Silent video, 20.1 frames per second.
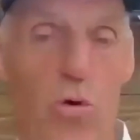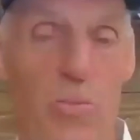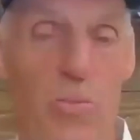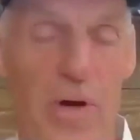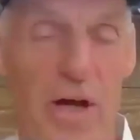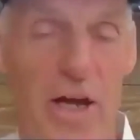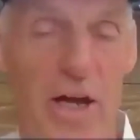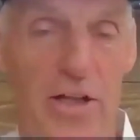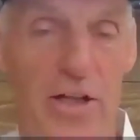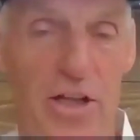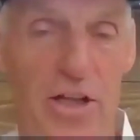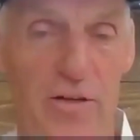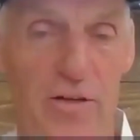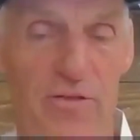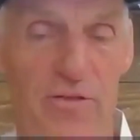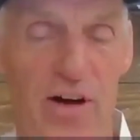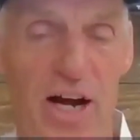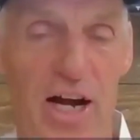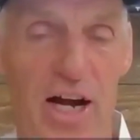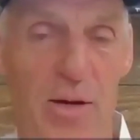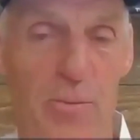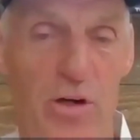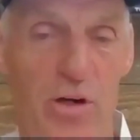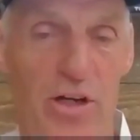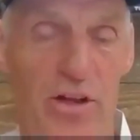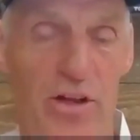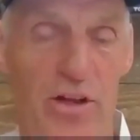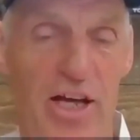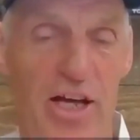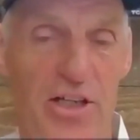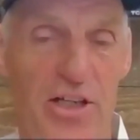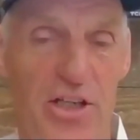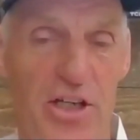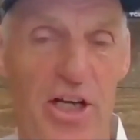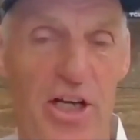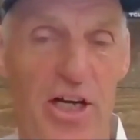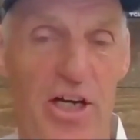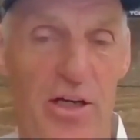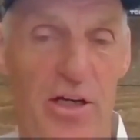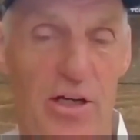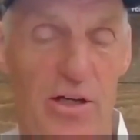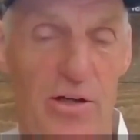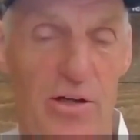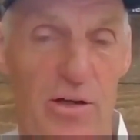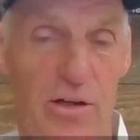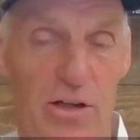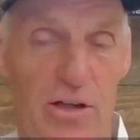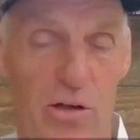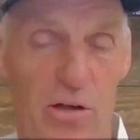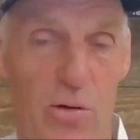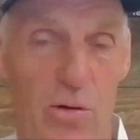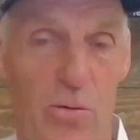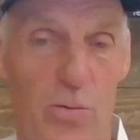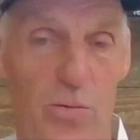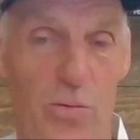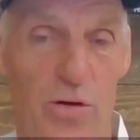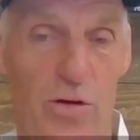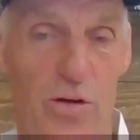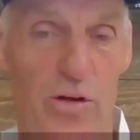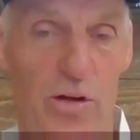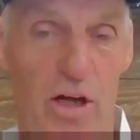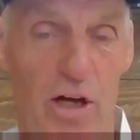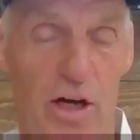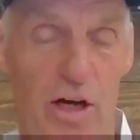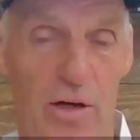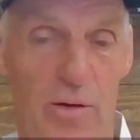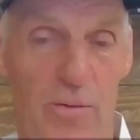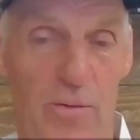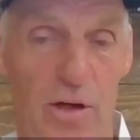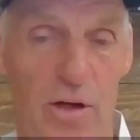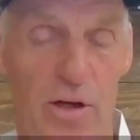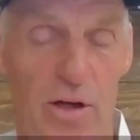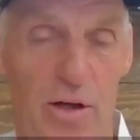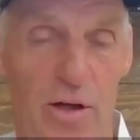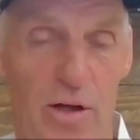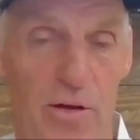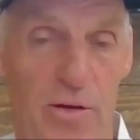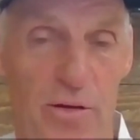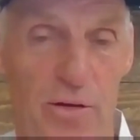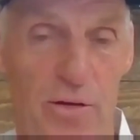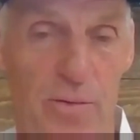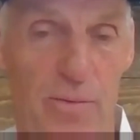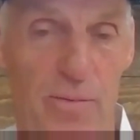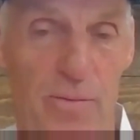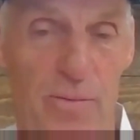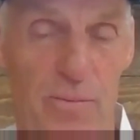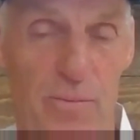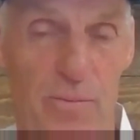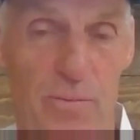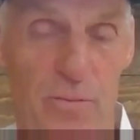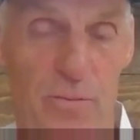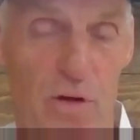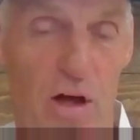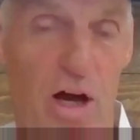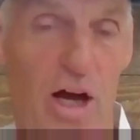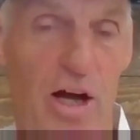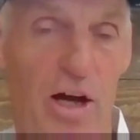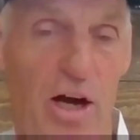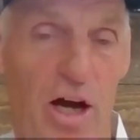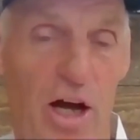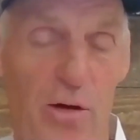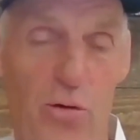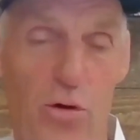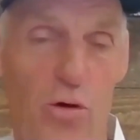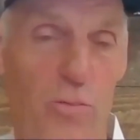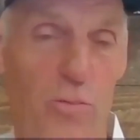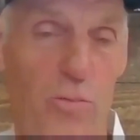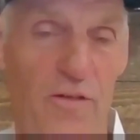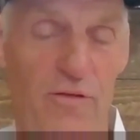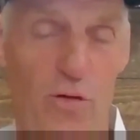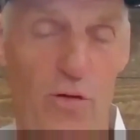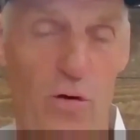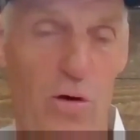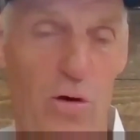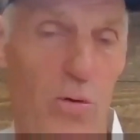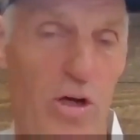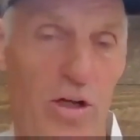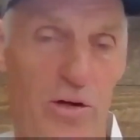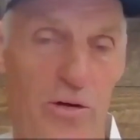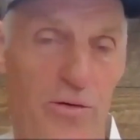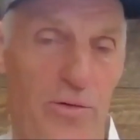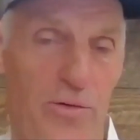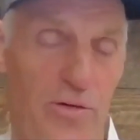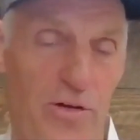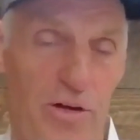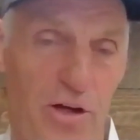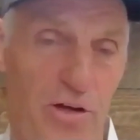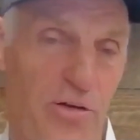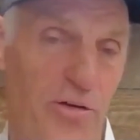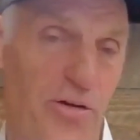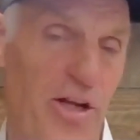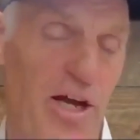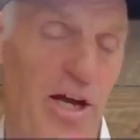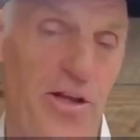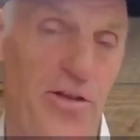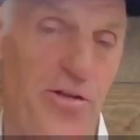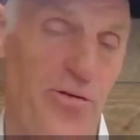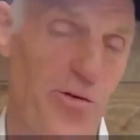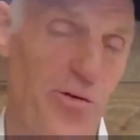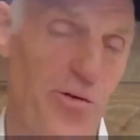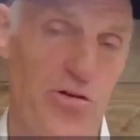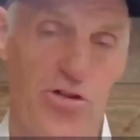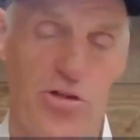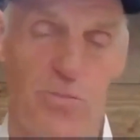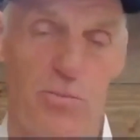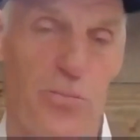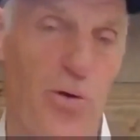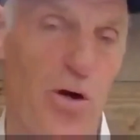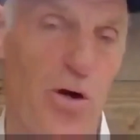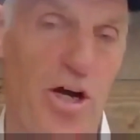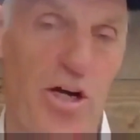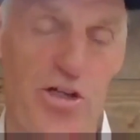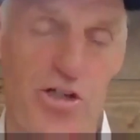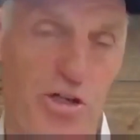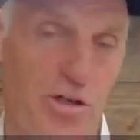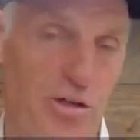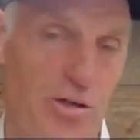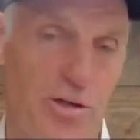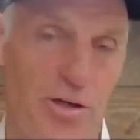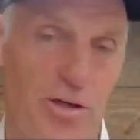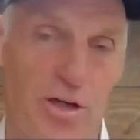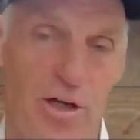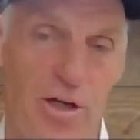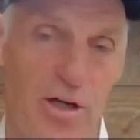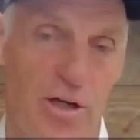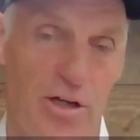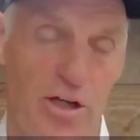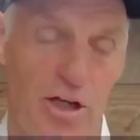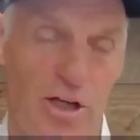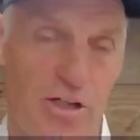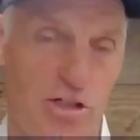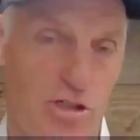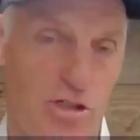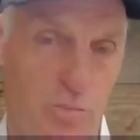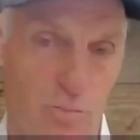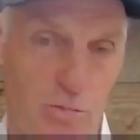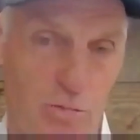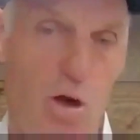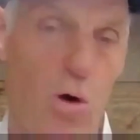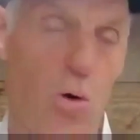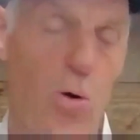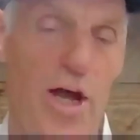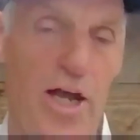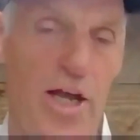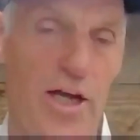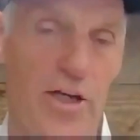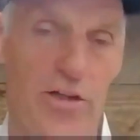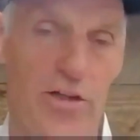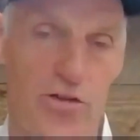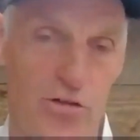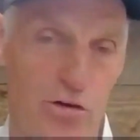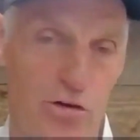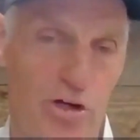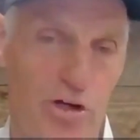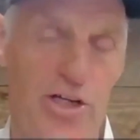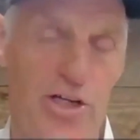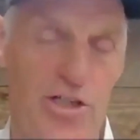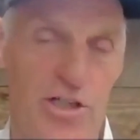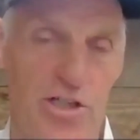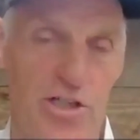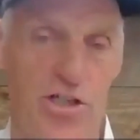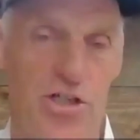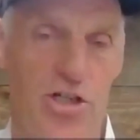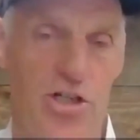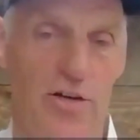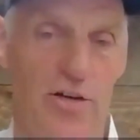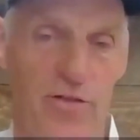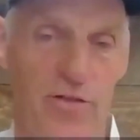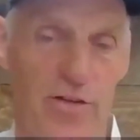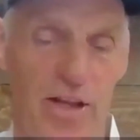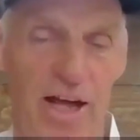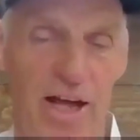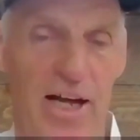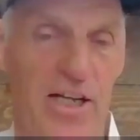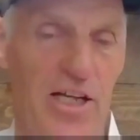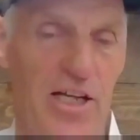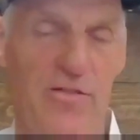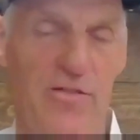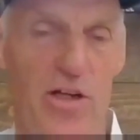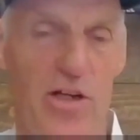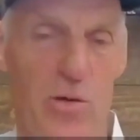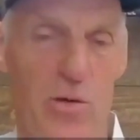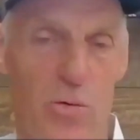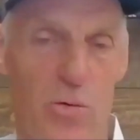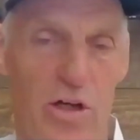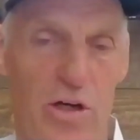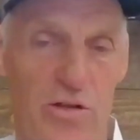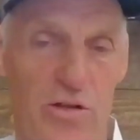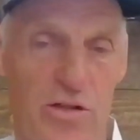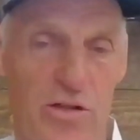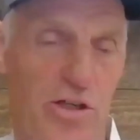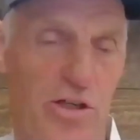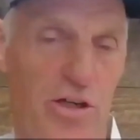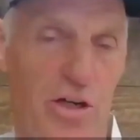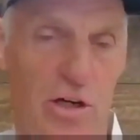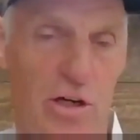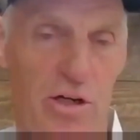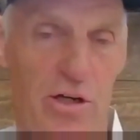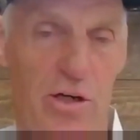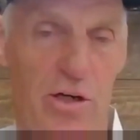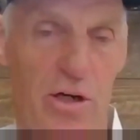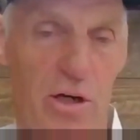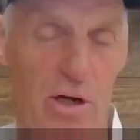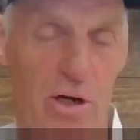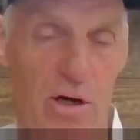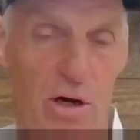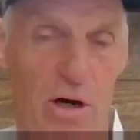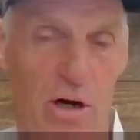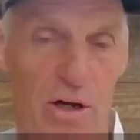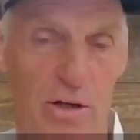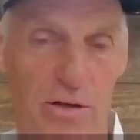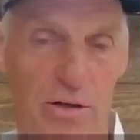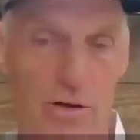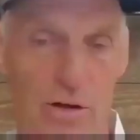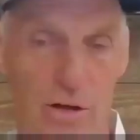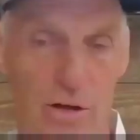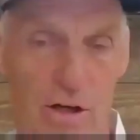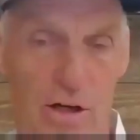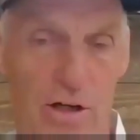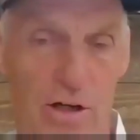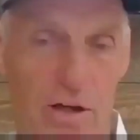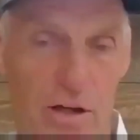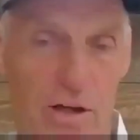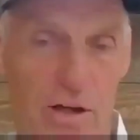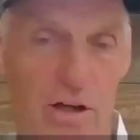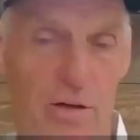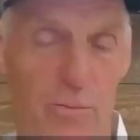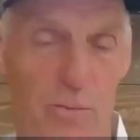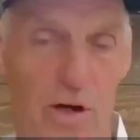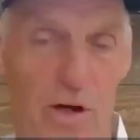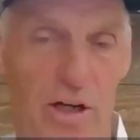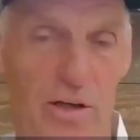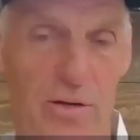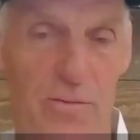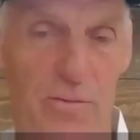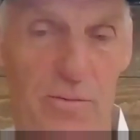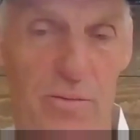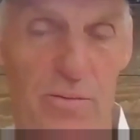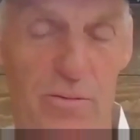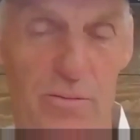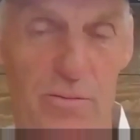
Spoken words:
will make the environment of that tick, you know. I rode my four-wheeler the other day through some brush and some low hanging trees and stuff. And that evening when I was sitting there at my